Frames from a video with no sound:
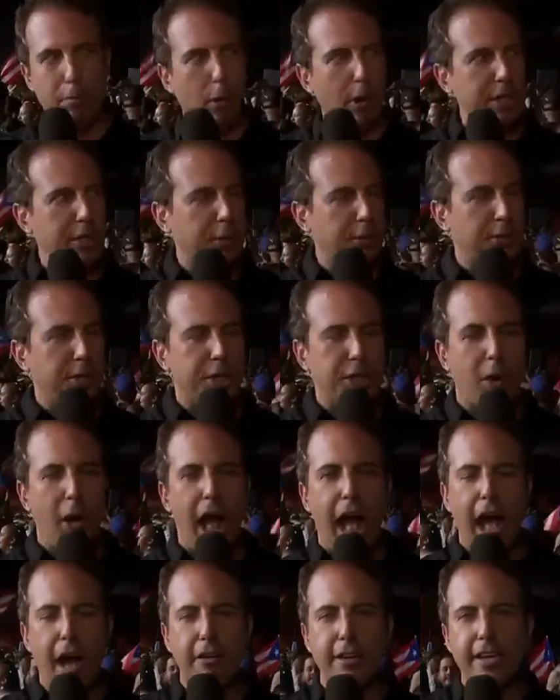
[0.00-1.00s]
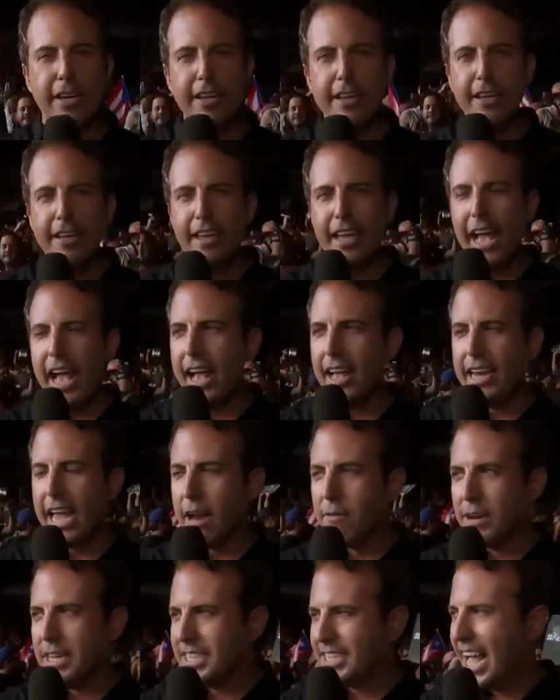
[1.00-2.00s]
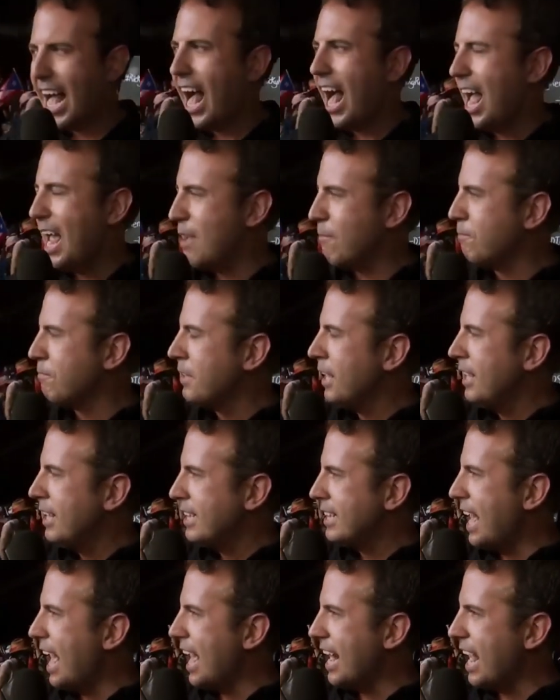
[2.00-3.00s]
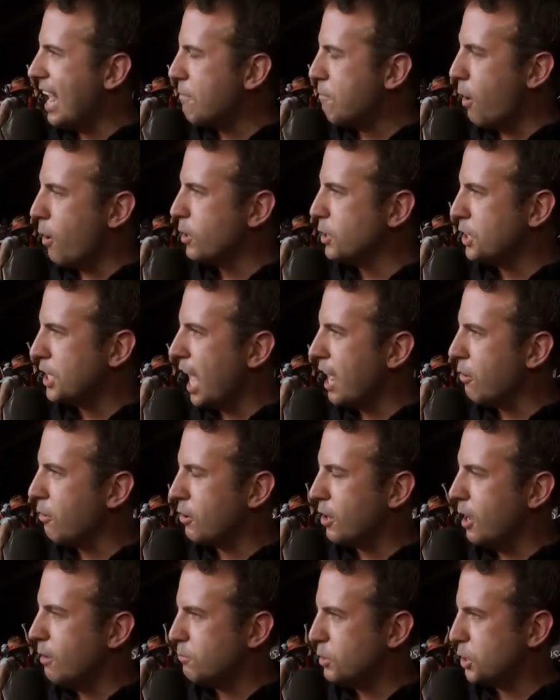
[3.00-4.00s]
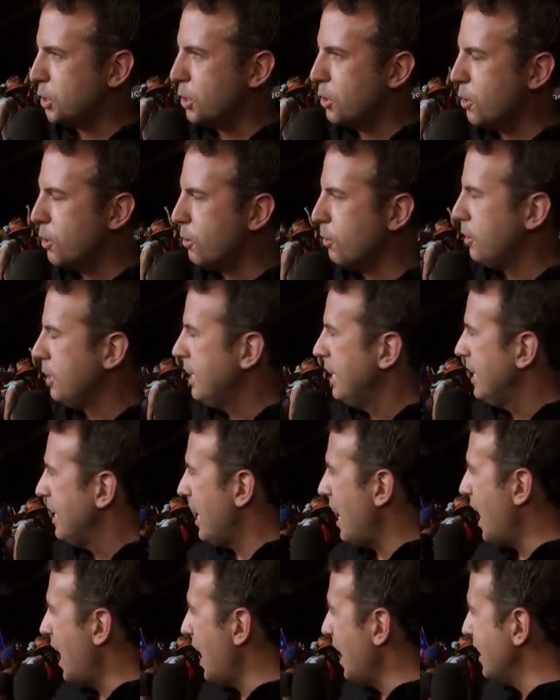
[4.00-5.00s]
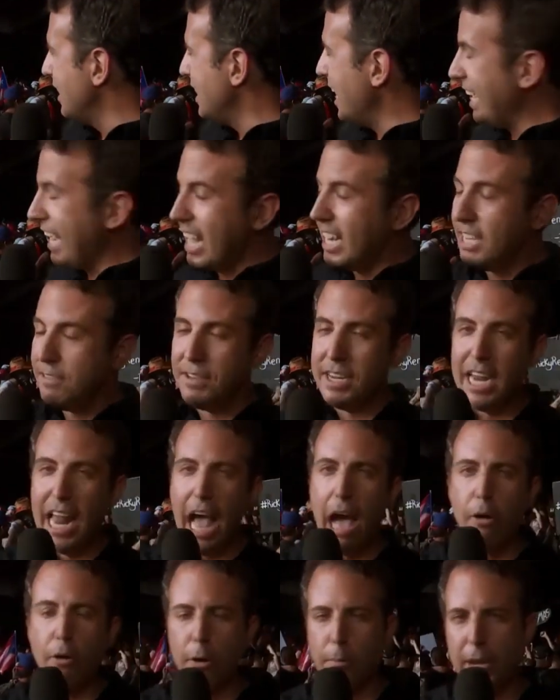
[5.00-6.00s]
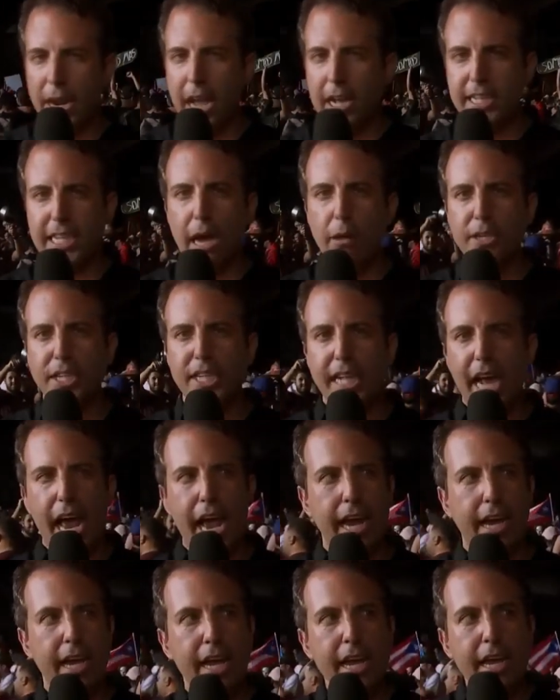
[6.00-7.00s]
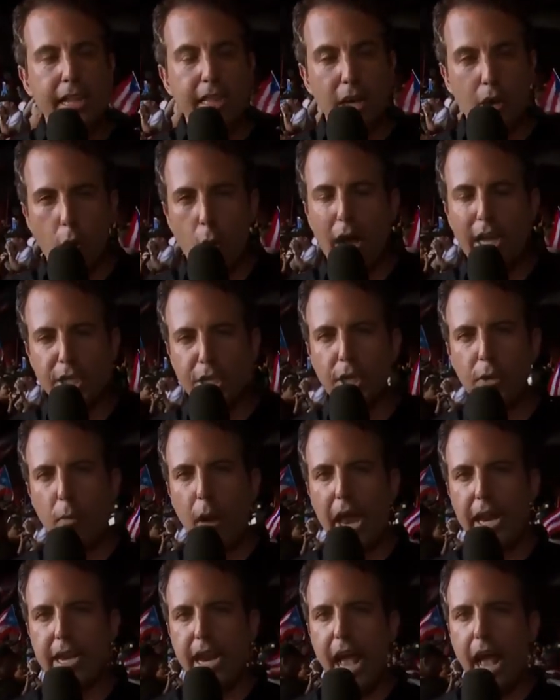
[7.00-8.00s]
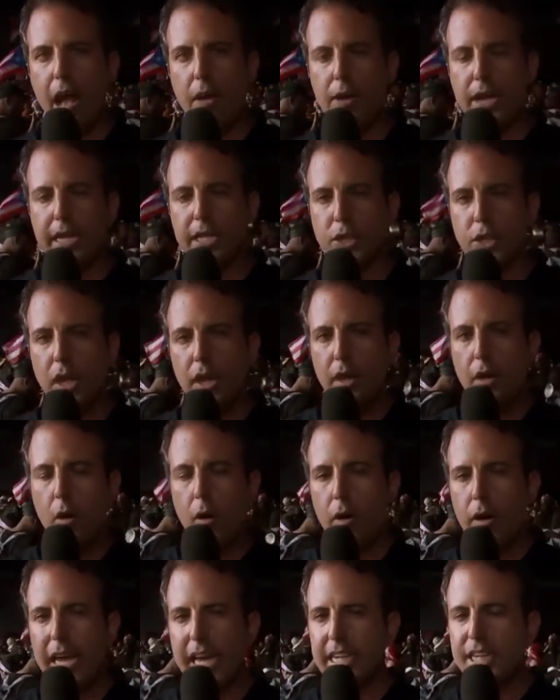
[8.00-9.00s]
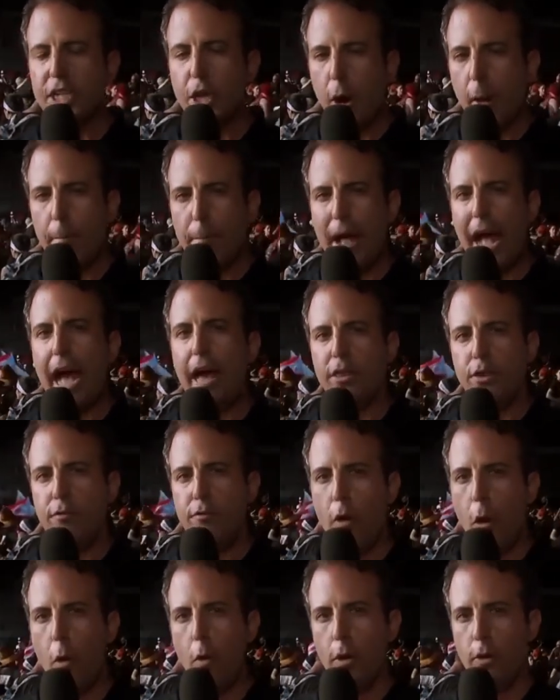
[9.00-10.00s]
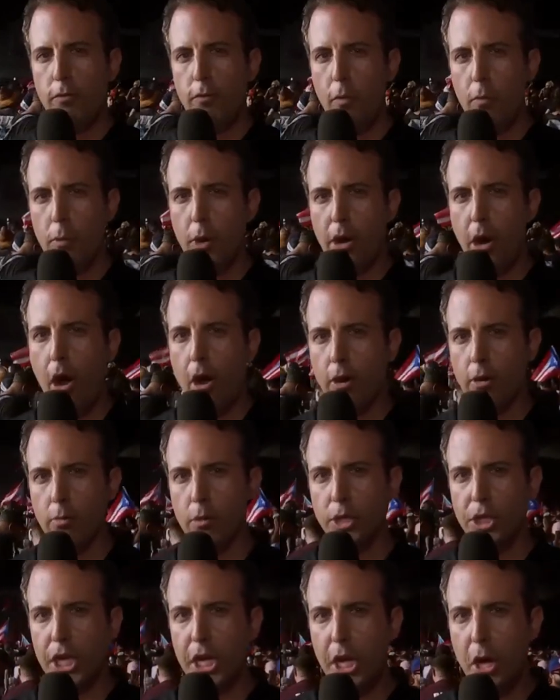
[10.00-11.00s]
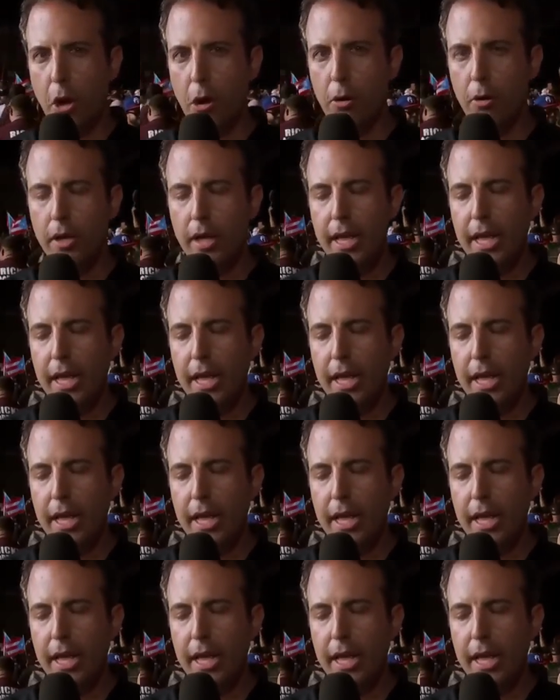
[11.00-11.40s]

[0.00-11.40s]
boisterous crowd, and every time that a motorcycle comes through, uh, they get even louder. But as I was saying, the question right now is Is there a path forward for Ricardo Rosselló?